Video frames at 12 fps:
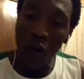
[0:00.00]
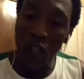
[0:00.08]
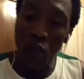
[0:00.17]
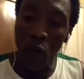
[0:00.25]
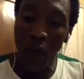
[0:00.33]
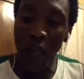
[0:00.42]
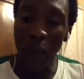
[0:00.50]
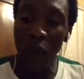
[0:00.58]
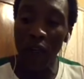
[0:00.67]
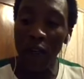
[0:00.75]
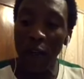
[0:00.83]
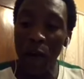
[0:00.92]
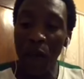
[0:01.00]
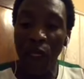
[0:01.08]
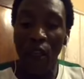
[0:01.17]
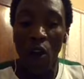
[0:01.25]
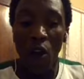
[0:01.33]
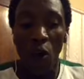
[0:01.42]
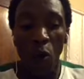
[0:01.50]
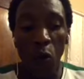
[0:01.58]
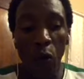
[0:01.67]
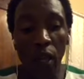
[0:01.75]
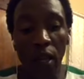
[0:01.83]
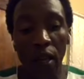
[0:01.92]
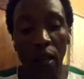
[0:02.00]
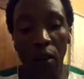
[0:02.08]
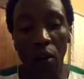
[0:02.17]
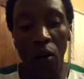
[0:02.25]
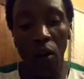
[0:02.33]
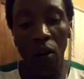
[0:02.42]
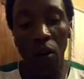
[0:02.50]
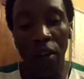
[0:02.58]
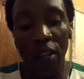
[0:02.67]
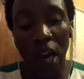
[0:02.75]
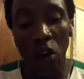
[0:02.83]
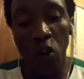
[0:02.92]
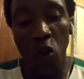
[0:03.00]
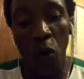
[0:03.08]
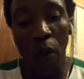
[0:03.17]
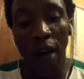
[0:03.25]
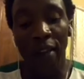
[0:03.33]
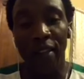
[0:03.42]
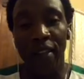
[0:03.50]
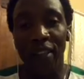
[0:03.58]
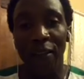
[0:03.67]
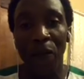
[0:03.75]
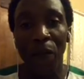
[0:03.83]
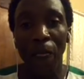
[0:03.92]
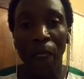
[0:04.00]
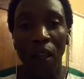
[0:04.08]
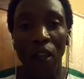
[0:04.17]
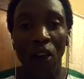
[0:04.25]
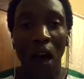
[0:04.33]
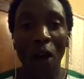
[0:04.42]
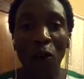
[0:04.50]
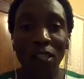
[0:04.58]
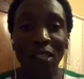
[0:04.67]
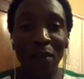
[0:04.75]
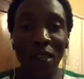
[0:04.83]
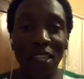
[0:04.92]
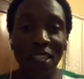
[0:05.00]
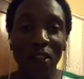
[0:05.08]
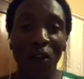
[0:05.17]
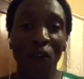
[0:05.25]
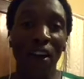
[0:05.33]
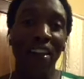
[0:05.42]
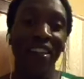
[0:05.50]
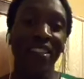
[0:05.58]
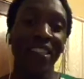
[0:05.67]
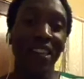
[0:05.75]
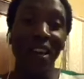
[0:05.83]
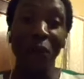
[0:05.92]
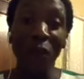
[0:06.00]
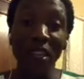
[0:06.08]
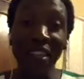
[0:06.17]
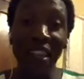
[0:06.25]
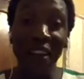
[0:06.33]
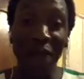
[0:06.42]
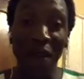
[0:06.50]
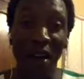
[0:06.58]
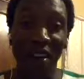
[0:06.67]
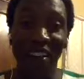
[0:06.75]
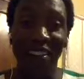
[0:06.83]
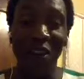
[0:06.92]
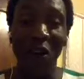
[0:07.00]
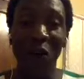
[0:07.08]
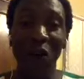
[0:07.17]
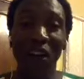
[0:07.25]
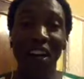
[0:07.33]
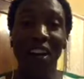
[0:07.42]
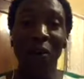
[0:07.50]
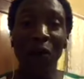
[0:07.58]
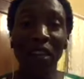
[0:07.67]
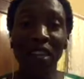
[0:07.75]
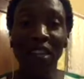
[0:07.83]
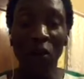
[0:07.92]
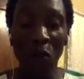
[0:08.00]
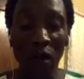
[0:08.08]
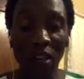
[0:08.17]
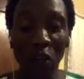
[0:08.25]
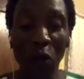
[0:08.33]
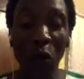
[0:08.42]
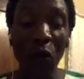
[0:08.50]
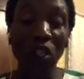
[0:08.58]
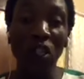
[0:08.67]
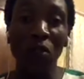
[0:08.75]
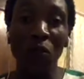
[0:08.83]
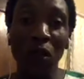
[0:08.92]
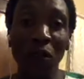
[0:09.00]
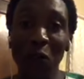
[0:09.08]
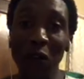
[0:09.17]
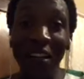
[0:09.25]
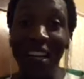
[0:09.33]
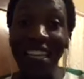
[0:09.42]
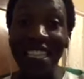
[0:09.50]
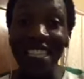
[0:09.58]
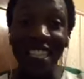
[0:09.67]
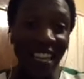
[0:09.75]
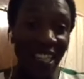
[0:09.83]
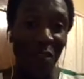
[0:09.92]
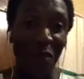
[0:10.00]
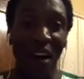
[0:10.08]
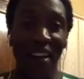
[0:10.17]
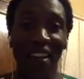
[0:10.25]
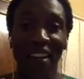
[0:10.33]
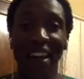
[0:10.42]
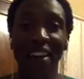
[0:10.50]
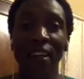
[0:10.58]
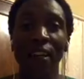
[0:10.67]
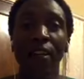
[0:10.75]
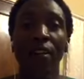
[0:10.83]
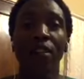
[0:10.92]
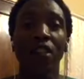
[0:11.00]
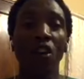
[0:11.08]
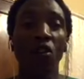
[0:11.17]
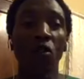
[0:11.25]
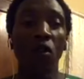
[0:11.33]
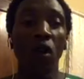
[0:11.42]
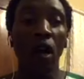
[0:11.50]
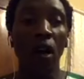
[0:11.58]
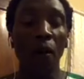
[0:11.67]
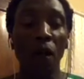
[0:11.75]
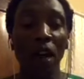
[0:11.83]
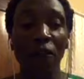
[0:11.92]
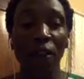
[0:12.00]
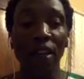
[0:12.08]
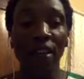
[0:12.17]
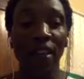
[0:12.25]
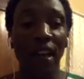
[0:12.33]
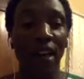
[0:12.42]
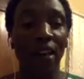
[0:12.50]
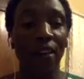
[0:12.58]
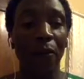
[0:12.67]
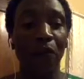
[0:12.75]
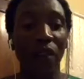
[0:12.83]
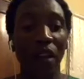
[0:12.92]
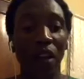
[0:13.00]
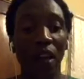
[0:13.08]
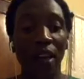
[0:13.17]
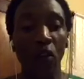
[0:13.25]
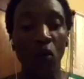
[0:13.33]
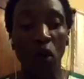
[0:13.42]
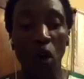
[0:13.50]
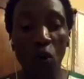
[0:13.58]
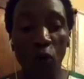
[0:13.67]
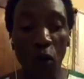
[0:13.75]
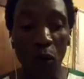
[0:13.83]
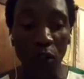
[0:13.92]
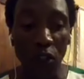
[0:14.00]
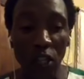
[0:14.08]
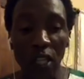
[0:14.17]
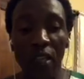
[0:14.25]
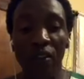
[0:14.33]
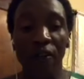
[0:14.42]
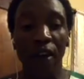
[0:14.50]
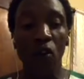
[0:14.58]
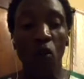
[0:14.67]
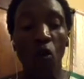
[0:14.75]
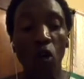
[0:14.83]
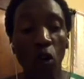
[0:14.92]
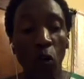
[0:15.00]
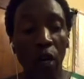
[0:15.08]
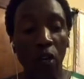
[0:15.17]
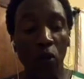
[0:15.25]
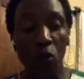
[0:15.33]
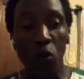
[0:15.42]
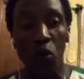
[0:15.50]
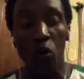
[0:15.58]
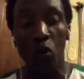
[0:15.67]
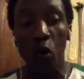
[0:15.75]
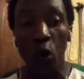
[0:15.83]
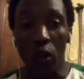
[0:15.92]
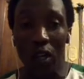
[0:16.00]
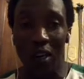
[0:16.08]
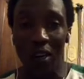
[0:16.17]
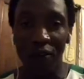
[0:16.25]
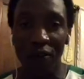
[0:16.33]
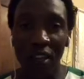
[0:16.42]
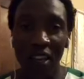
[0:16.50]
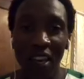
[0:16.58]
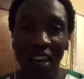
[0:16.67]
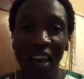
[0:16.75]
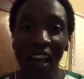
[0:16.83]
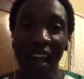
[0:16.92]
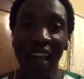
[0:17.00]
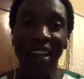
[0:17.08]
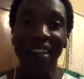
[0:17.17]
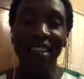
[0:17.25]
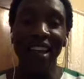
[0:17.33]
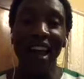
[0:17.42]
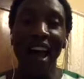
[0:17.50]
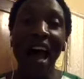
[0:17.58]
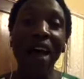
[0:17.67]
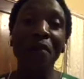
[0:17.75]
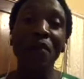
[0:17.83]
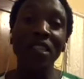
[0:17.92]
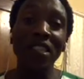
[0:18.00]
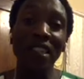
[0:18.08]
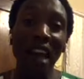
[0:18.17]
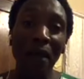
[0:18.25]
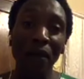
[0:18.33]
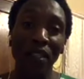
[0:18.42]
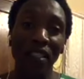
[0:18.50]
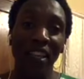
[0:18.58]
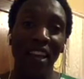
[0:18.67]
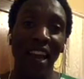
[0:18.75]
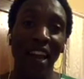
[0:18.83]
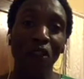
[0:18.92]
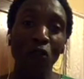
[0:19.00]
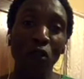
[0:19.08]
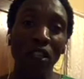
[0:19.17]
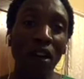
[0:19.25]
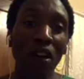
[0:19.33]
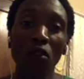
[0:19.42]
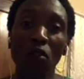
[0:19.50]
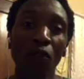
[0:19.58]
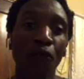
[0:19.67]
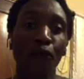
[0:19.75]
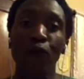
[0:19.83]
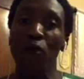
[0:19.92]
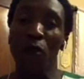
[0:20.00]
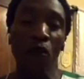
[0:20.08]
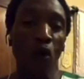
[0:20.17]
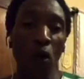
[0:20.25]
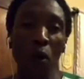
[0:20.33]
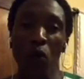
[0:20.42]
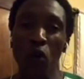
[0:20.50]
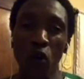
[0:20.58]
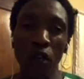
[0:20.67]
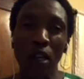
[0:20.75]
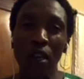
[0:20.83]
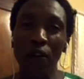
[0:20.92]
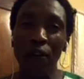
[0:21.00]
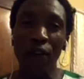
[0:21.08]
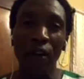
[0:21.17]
this happened, we in our job hunting. Now, I was the Minister of Finances. We didn't have money. So we needed to make sure we really stretch money, right? So my friend and I had to go from Rosettenville all the way to Northcliff. And I mistimed it. And I thought that now from Northcliff